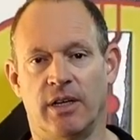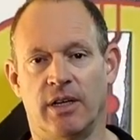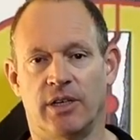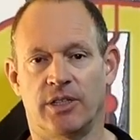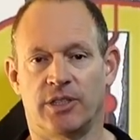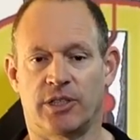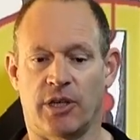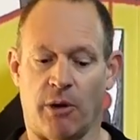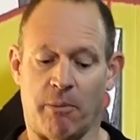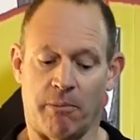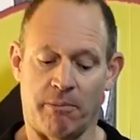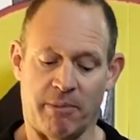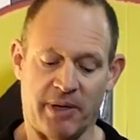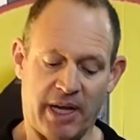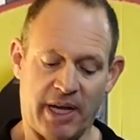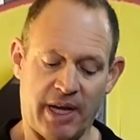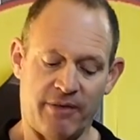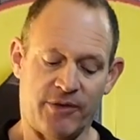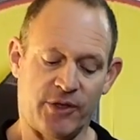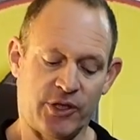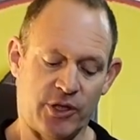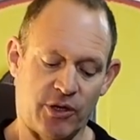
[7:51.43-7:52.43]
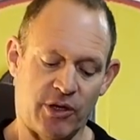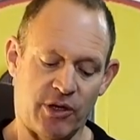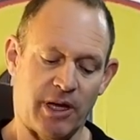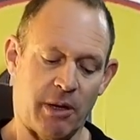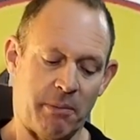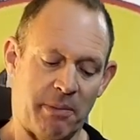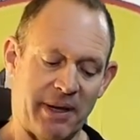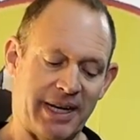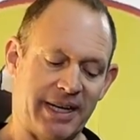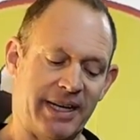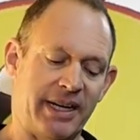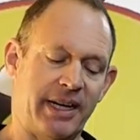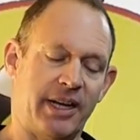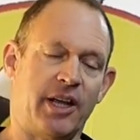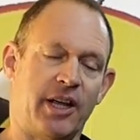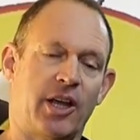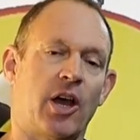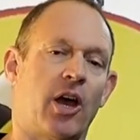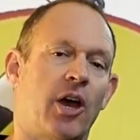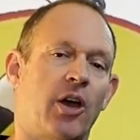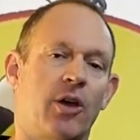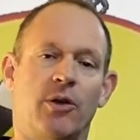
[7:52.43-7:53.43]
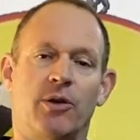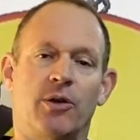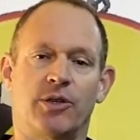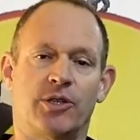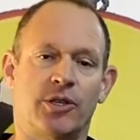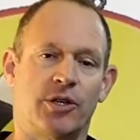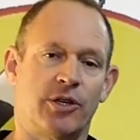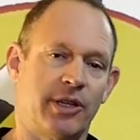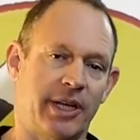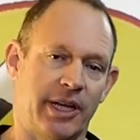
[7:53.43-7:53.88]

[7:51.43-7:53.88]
So it gives you the ability to go to